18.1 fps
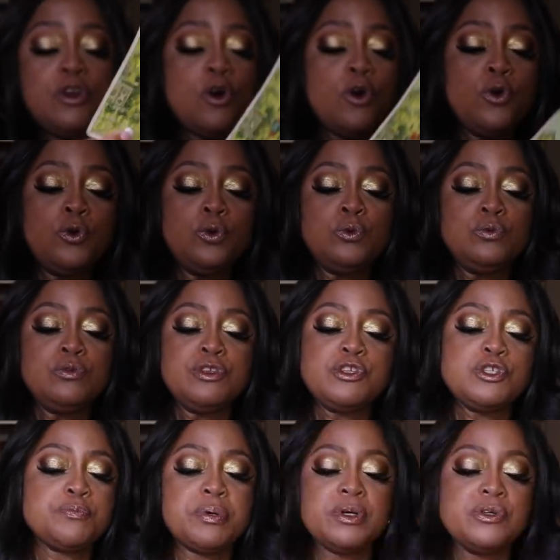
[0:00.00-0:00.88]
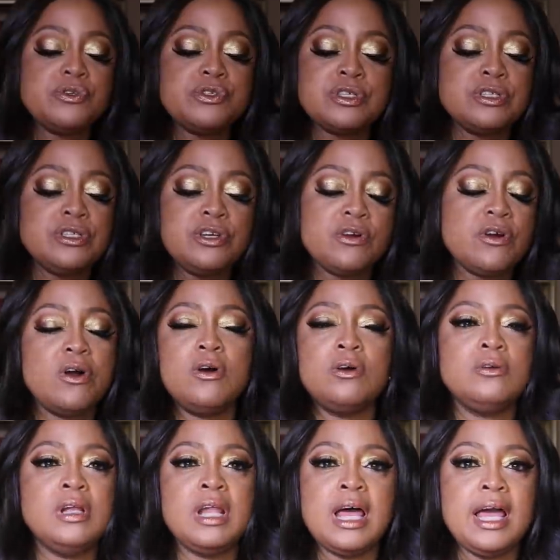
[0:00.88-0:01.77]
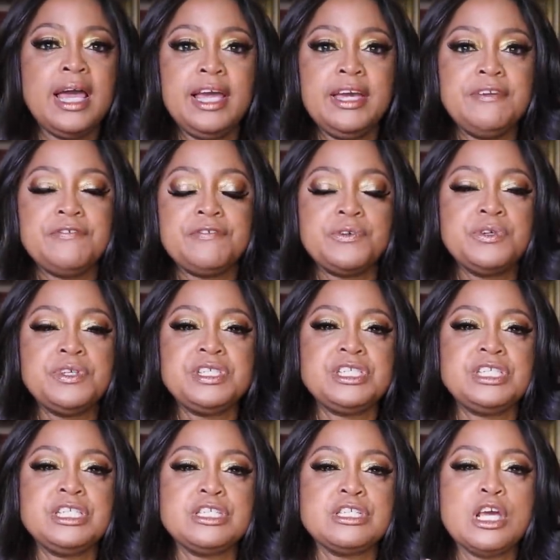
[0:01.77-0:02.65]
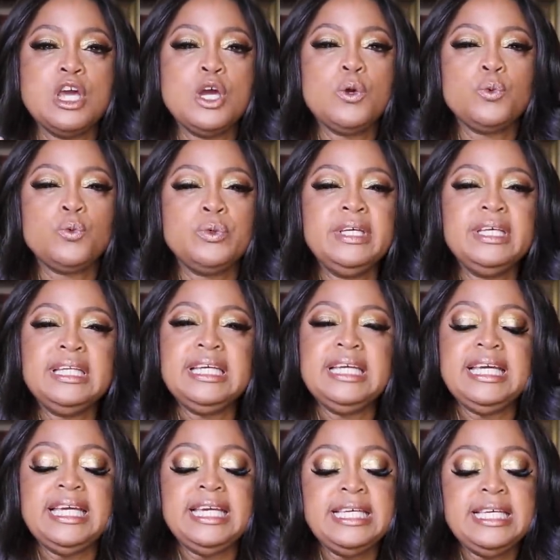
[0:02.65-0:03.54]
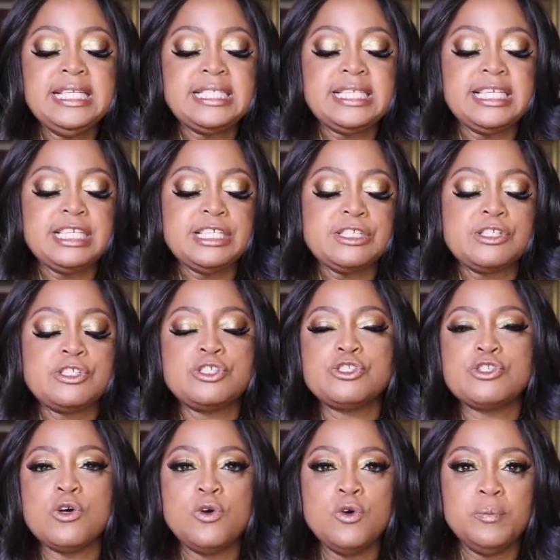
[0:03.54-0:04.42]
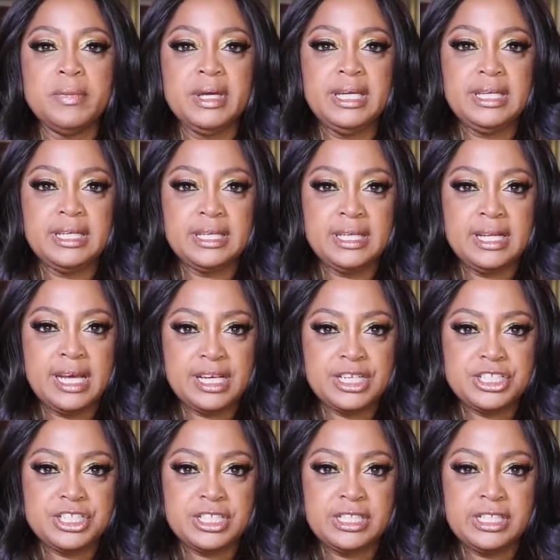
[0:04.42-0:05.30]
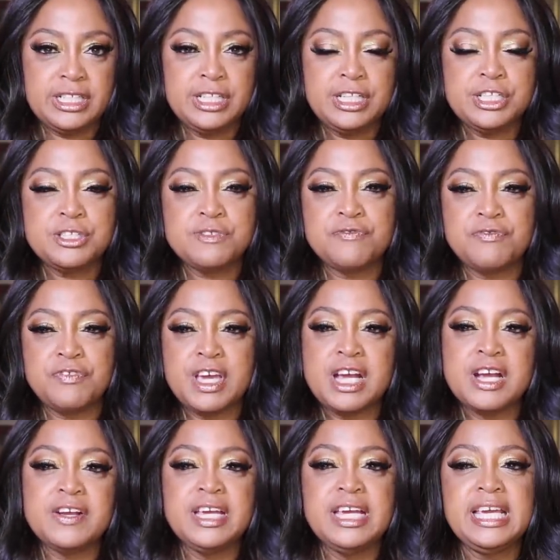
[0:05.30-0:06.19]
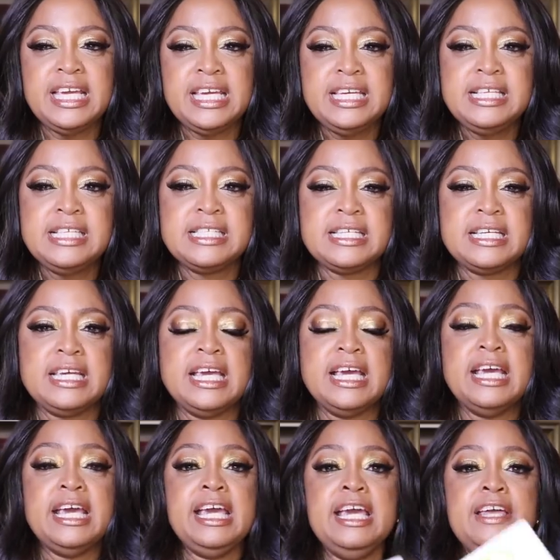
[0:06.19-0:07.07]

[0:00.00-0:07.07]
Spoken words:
known this person your whole life, or it's just really easy. It's a soulmate connection, and it's very easy.